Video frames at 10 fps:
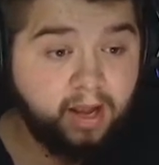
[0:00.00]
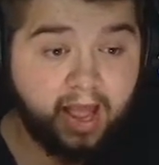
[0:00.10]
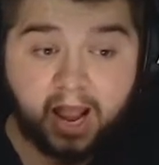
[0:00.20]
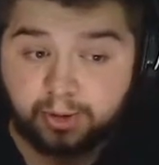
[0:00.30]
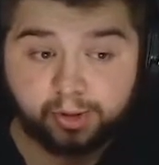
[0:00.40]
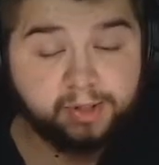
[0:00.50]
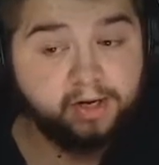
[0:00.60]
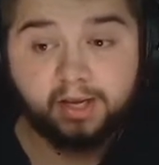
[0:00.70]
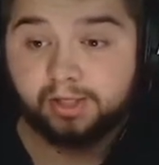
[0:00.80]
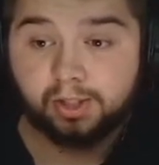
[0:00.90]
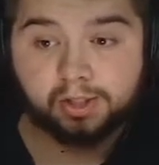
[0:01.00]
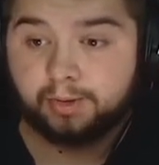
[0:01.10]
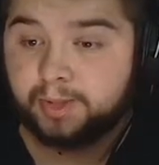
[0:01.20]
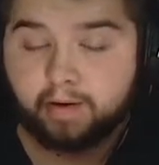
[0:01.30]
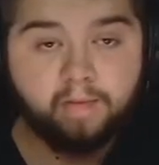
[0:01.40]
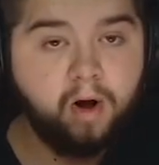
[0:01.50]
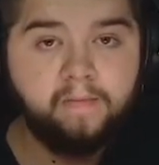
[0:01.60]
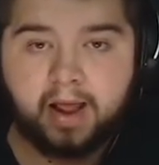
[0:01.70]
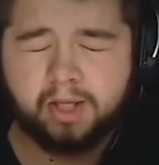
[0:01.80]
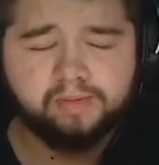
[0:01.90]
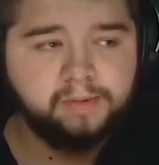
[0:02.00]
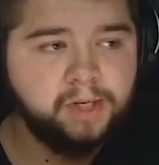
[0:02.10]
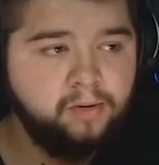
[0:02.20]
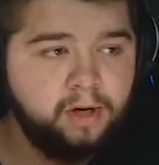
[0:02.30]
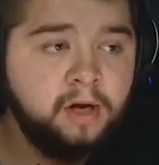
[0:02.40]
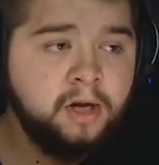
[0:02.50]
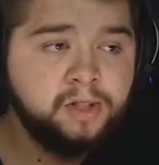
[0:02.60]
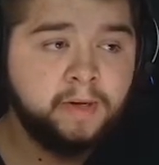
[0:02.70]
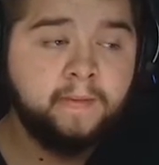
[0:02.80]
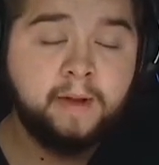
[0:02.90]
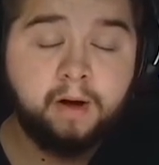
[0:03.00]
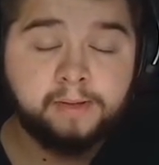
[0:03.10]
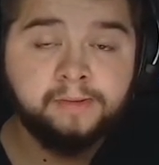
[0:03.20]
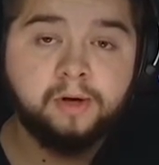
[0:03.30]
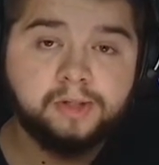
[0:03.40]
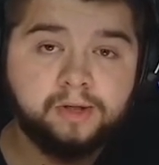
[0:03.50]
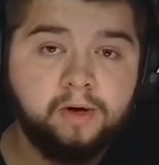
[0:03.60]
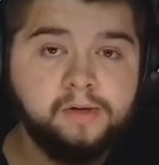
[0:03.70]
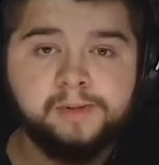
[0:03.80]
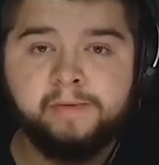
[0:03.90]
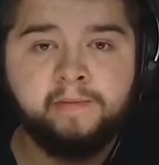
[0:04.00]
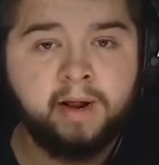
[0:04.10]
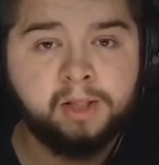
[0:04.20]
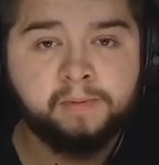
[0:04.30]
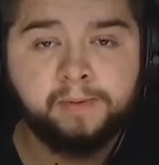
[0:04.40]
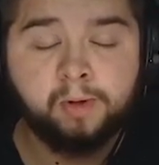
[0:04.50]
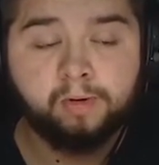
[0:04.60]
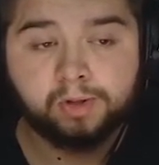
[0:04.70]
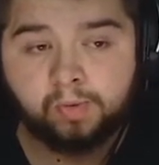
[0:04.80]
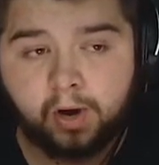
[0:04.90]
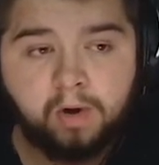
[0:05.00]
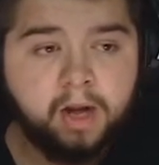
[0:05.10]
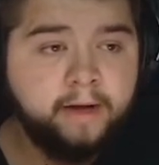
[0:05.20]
Everything. He's just a very well-balanced midfielder. Someone that I've not signed on Football Manager before as well.